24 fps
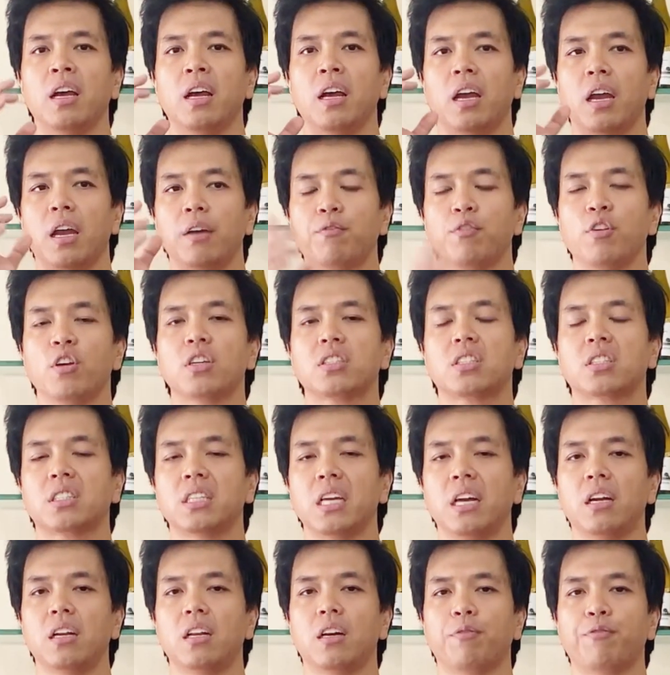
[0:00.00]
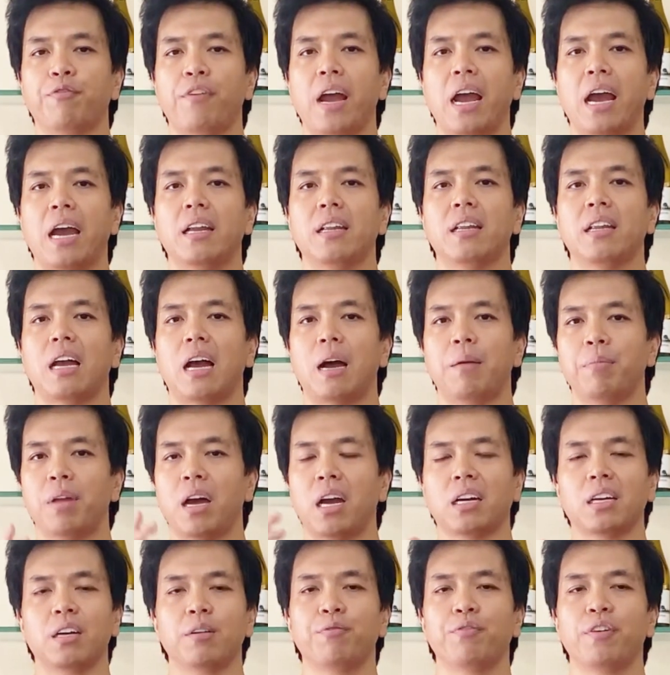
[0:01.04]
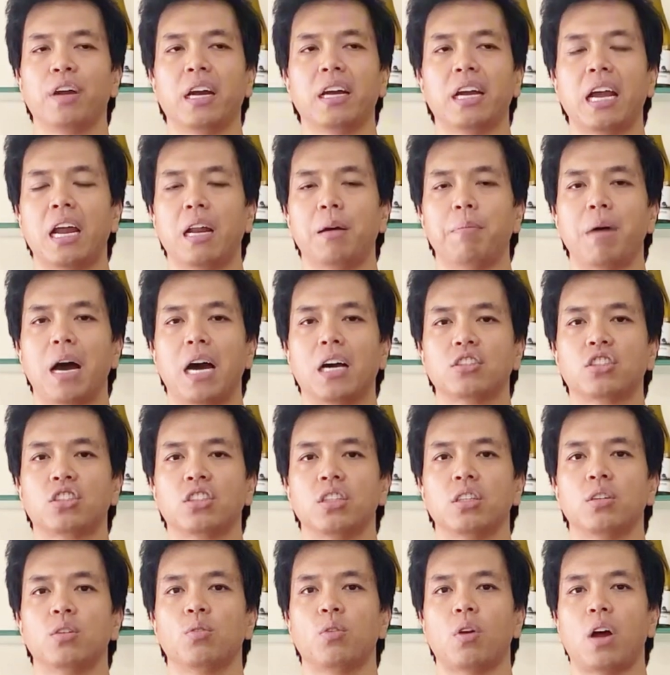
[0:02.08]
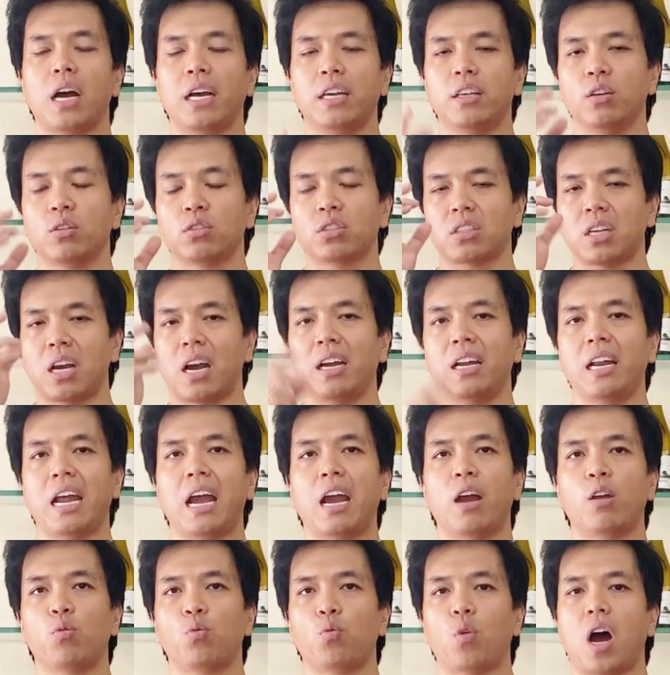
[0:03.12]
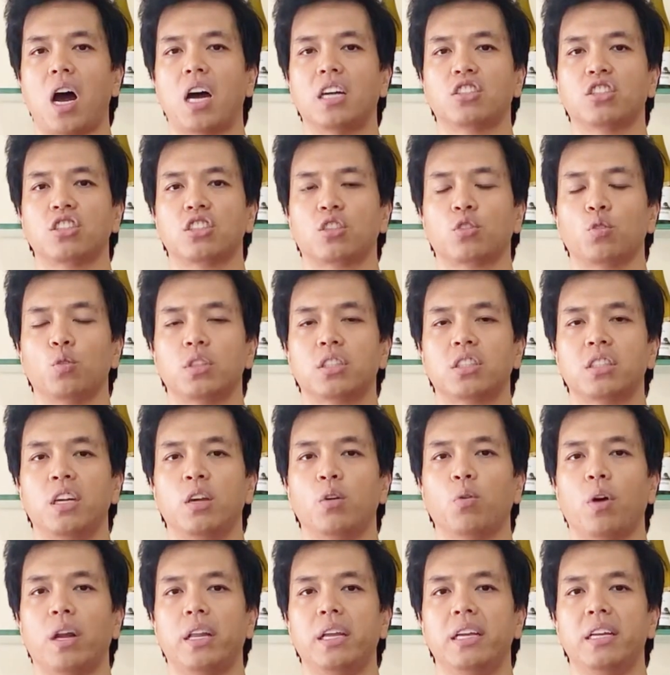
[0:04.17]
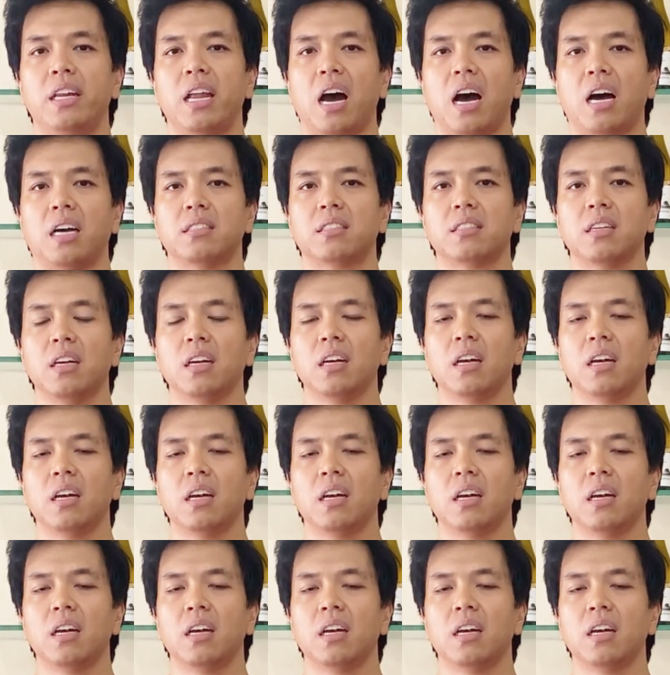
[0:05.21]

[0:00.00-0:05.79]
if you're a Steelers fan, I'm not going to forget about you, right? You signed Aaron Rodgers. We'll see what he does.